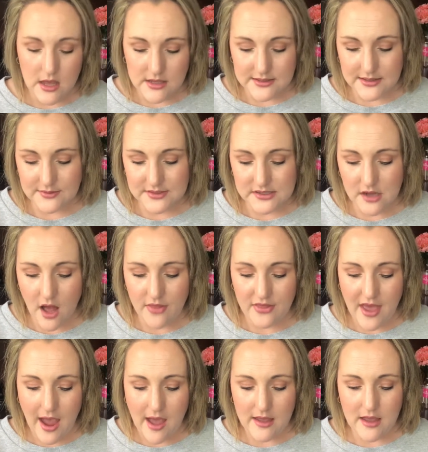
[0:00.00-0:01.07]
So it's not
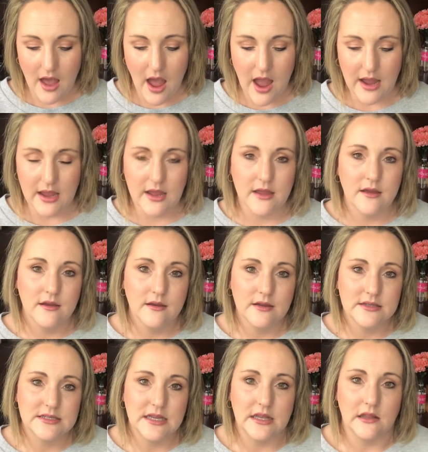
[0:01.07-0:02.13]
that I
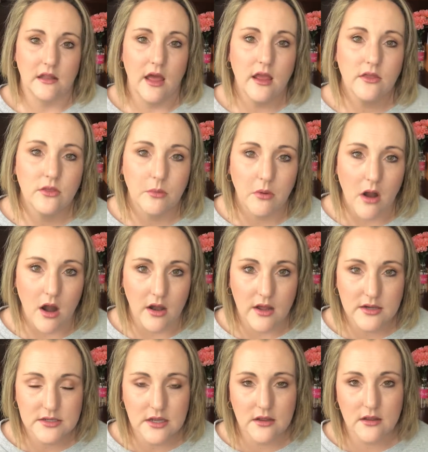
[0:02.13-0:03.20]
didn't like the
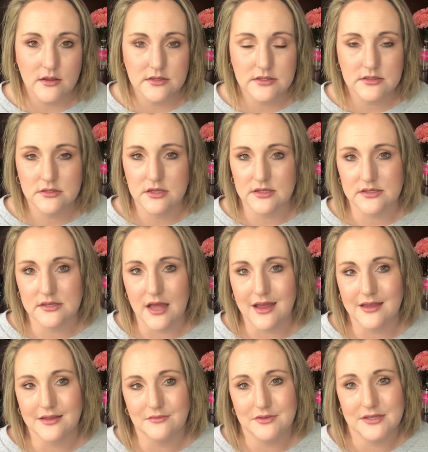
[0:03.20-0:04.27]
product, it's just
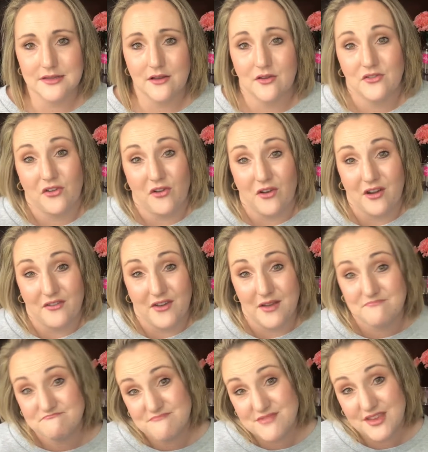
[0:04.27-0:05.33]
that it was sort of a
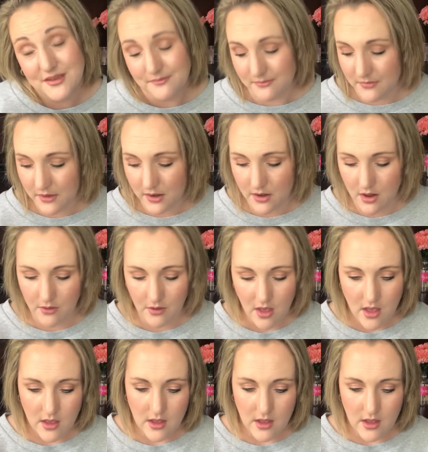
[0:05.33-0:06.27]
meh, you know.